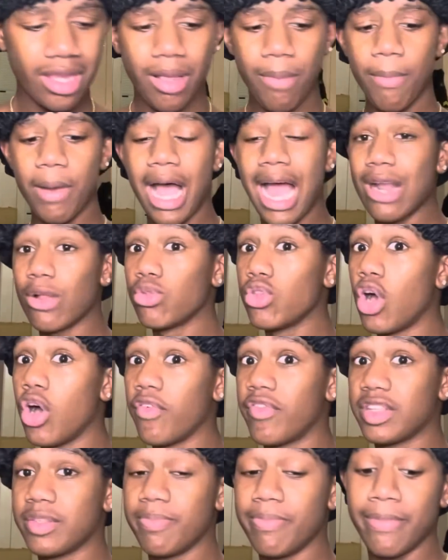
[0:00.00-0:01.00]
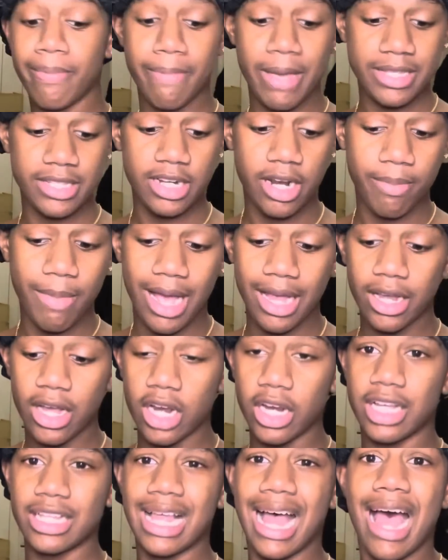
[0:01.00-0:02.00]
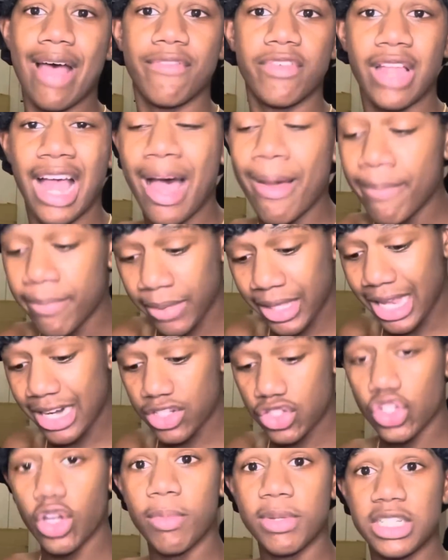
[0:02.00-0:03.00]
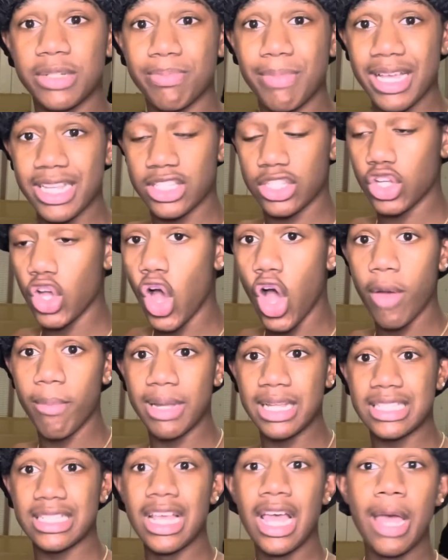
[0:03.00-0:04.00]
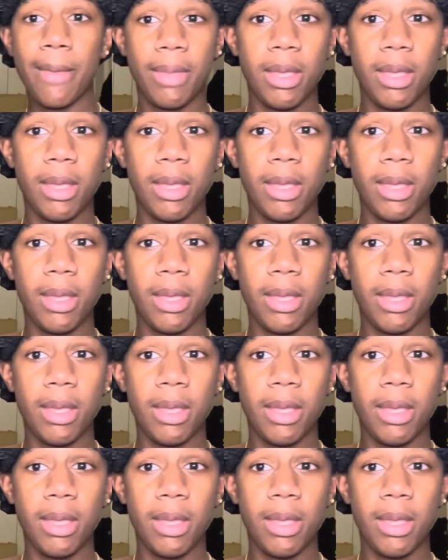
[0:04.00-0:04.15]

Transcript: But I don't know if it's messing up my gun because I have I'm getting so much mixed comments.